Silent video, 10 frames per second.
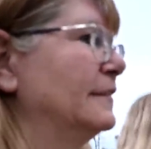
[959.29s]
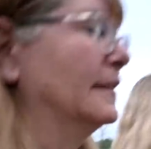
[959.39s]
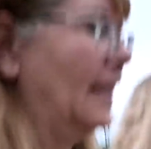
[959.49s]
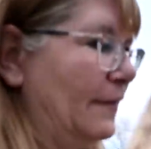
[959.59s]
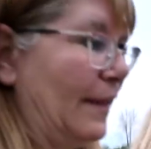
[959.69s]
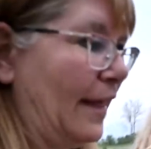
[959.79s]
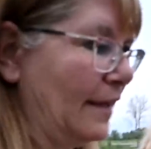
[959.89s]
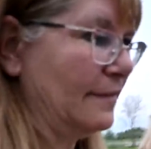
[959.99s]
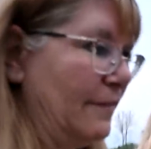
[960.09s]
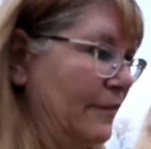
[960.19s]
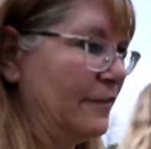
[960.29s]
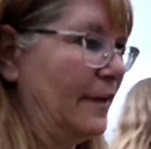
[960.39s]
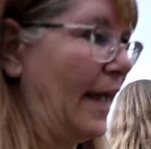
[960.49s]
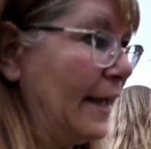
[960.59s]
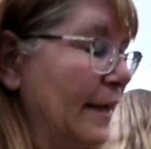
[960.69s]
Anyway, that is it for
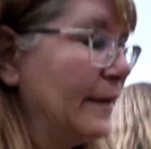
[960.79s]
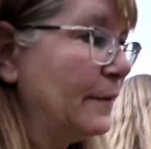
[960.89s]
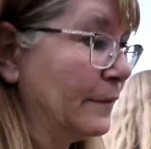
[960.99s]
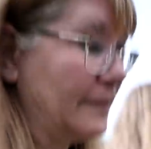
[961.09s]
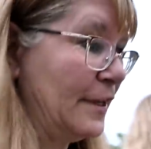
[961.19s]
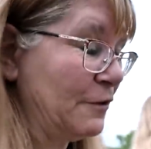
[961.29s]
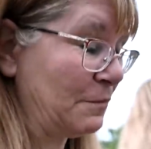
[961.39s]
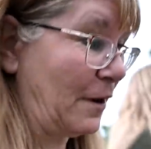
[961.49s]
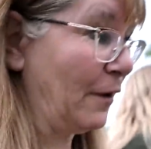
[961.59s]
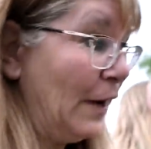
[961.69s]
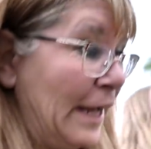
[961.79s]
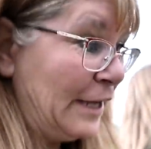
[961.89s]
today. We'll see you tomorrow.